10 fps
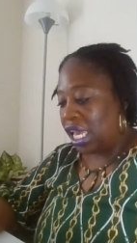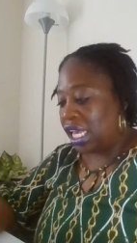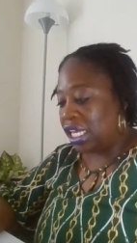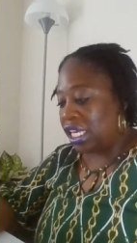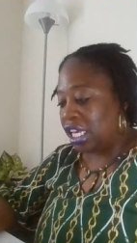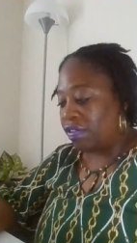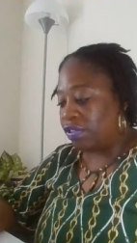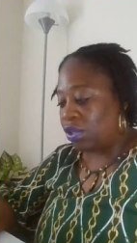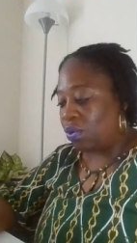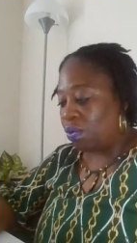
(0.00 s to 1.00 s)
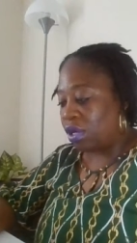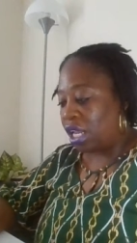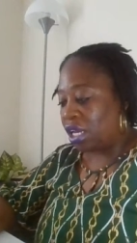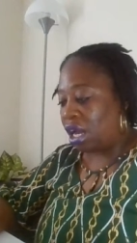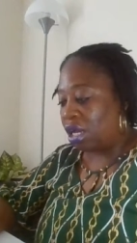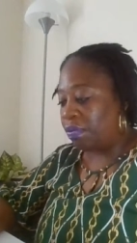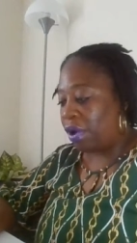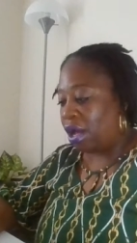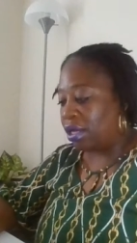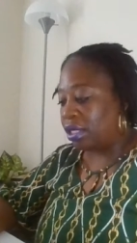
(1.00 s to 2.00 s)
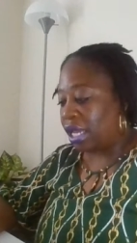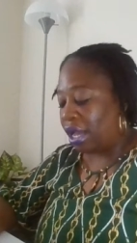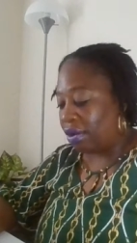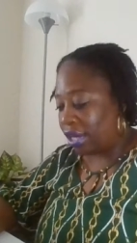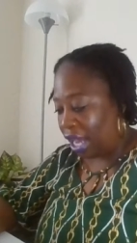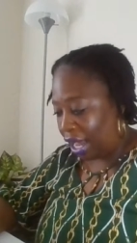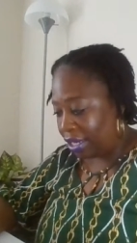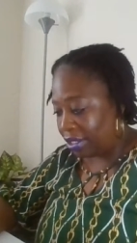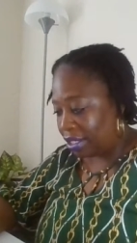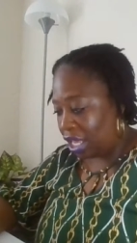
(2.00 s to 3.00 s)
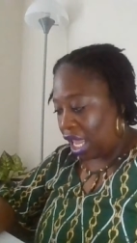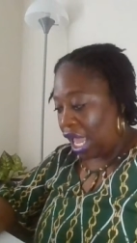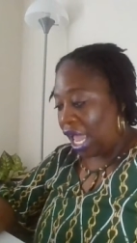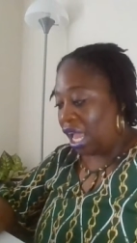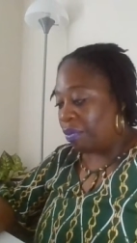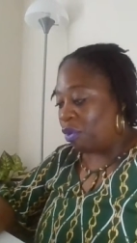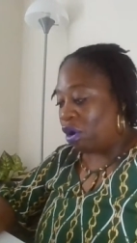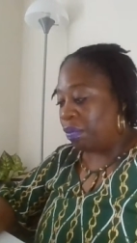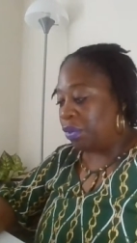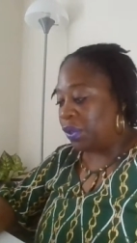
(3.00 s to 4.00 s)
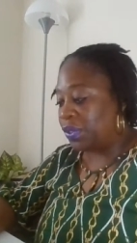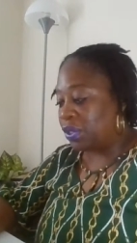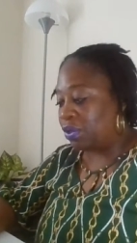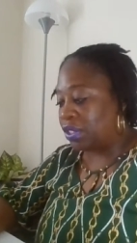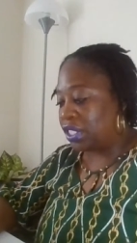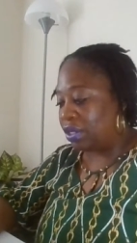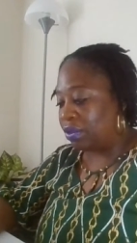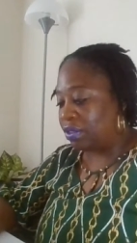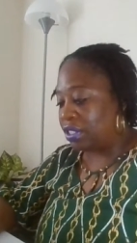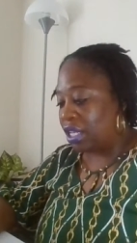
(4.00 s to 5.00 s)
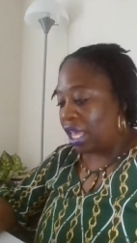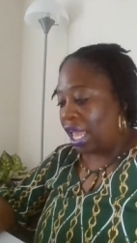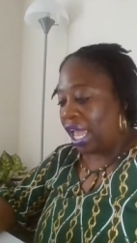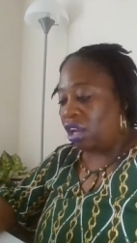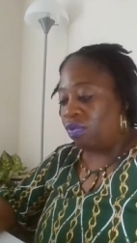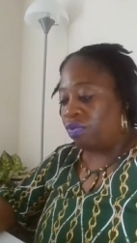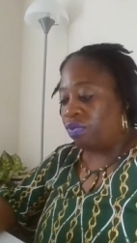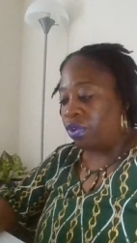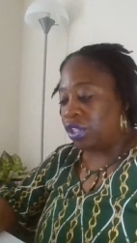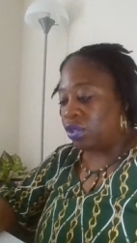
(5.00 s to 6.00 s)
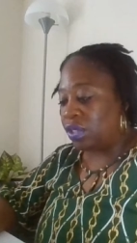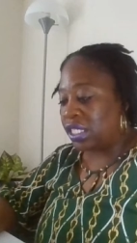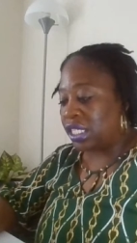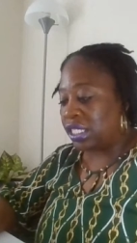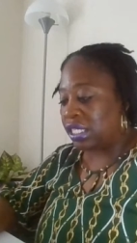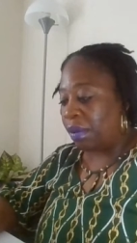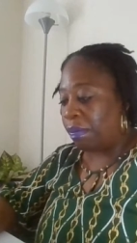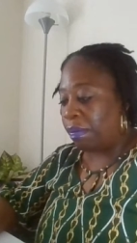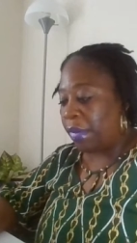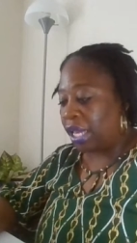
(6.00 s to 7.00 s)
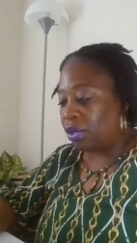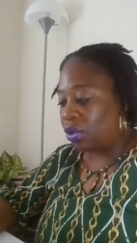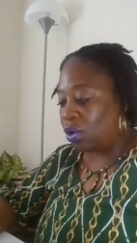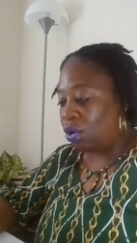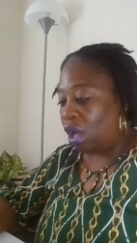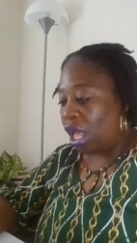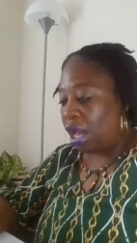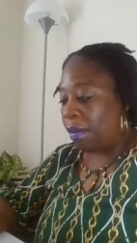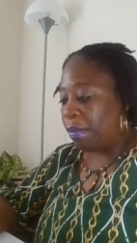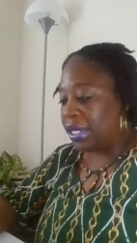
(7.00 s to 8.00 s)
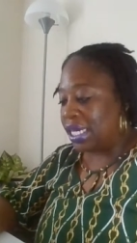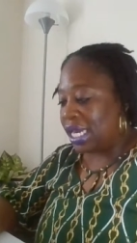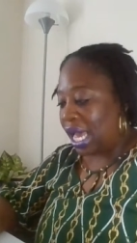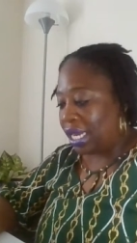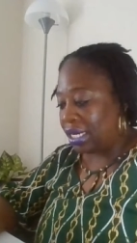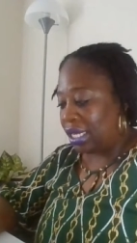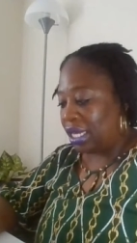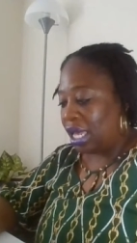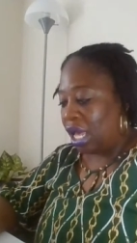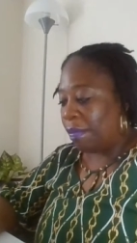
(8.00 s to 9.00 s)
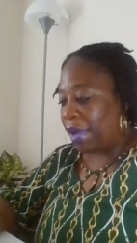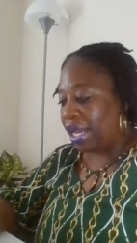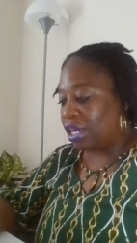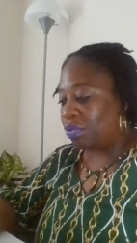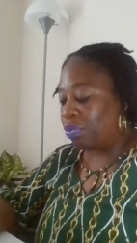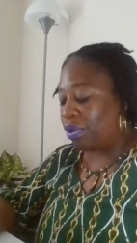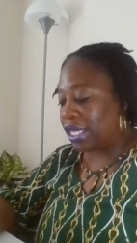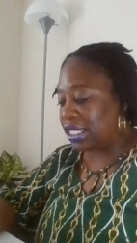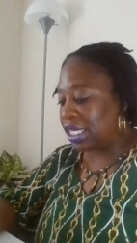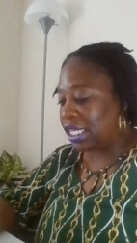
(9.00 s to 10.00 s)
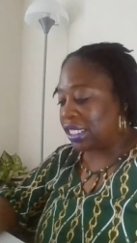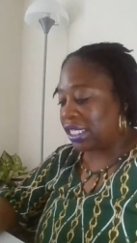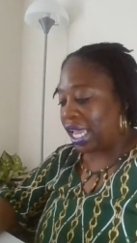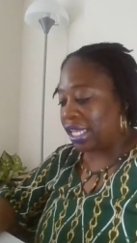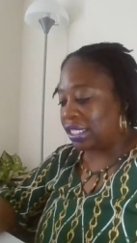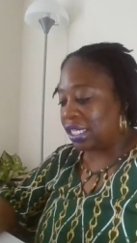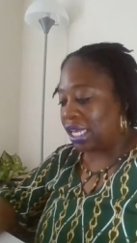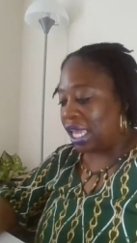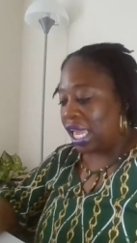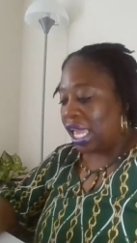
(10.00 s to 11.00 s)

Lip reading: He gives When They Come Pon Down Hot a more musical tilt and reduces medical monotony by compressing his stanza